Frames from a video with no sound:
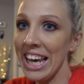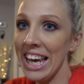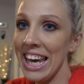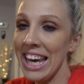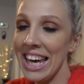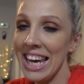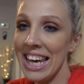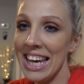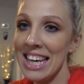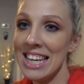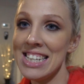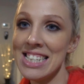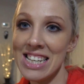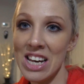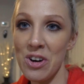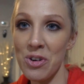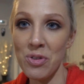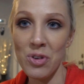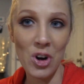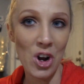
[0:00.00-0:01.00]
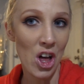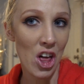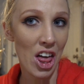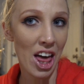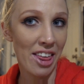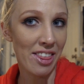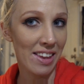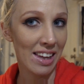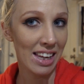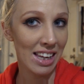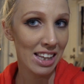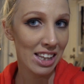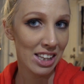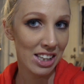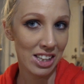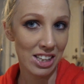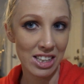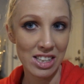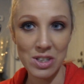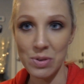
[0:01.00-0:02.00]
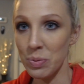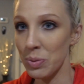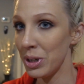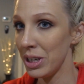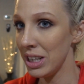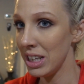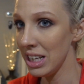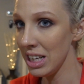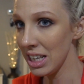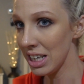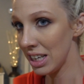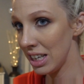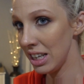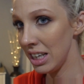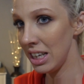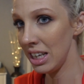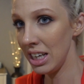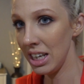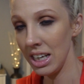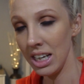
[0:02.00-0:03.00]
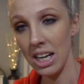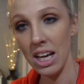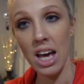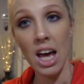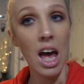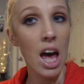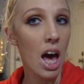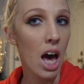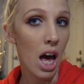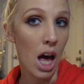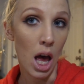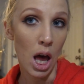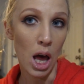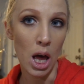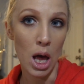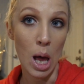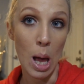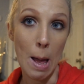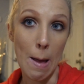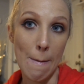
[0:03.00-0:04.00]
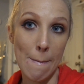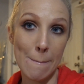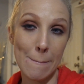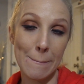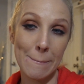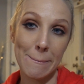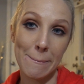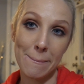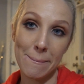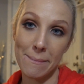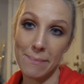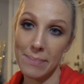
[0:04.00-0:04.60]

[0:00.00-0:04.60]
And overall, I think it looks really good. I'm